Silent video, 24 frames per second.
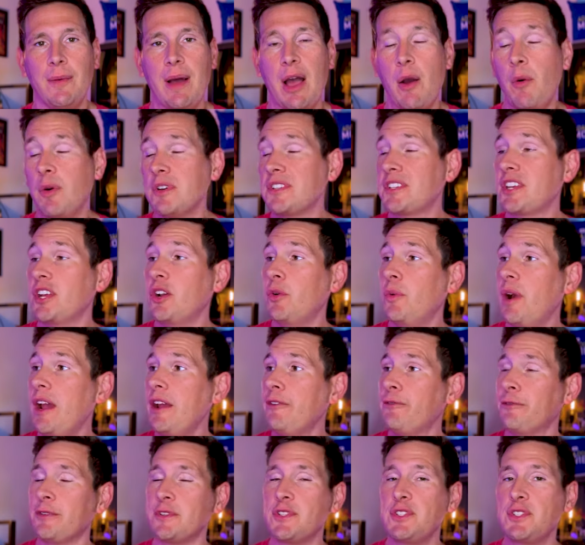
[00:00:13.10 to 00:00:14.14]
I was going to
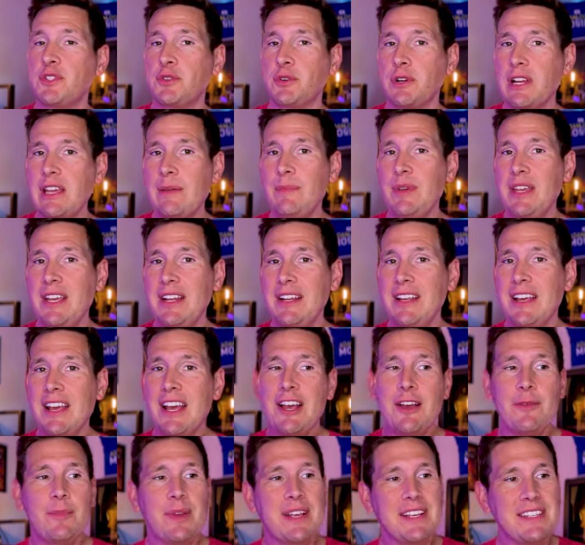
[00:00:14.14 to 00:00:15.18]
wait for streaming
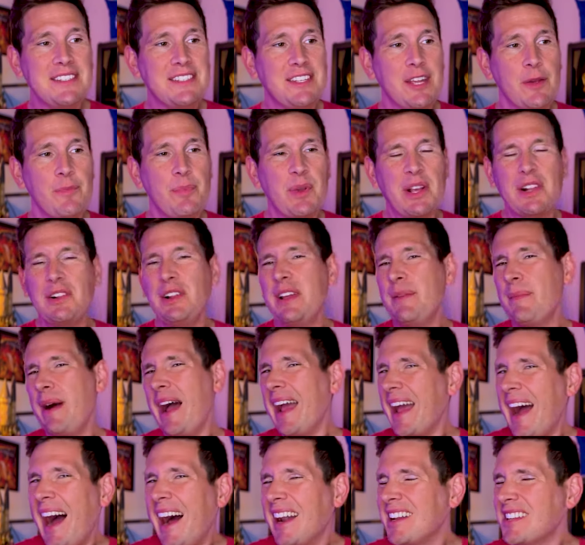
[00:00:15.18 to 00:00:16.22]
because typically
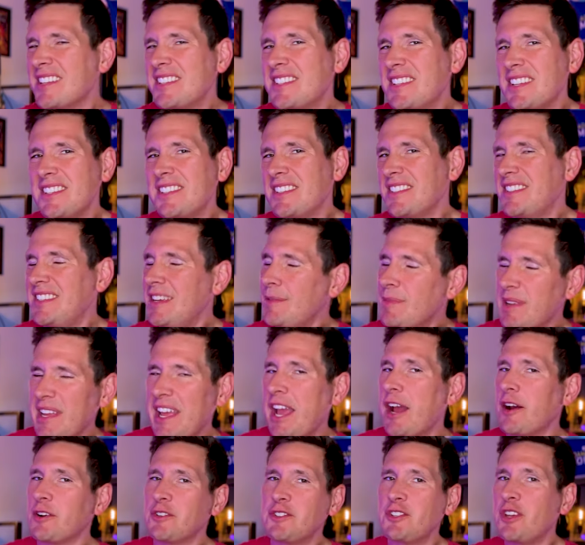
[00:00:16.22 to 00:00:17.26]
my audience doesn't seem to
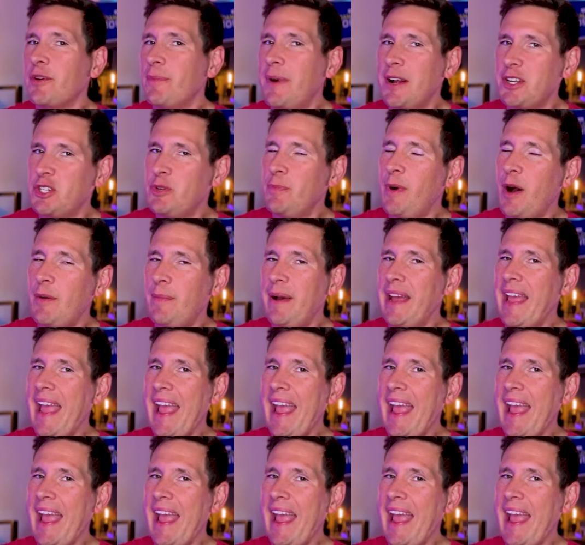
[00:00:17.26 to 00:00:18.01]
care so much about my